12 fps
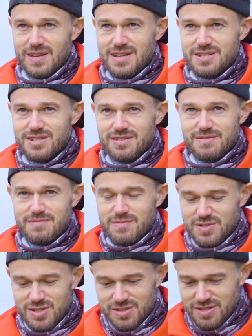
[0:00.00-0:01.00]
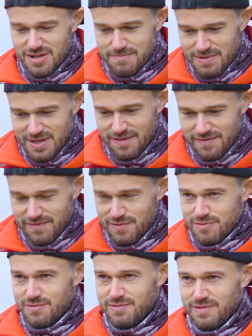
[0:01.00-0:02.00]
and just jumping in
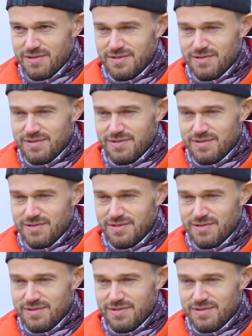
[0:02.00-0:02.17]
full,